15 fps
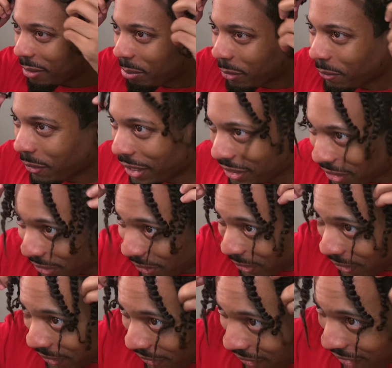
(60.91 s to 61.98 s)
professional,
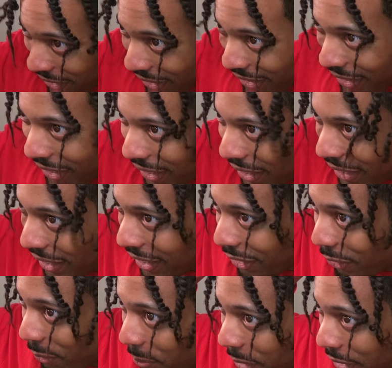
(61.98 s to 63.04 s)
and I
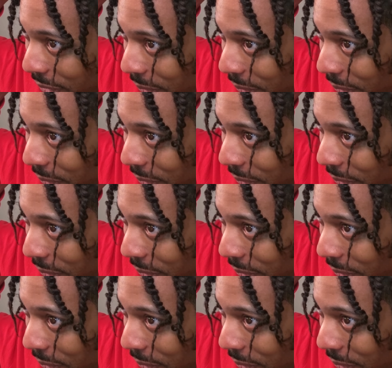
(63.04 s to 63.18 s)
don't be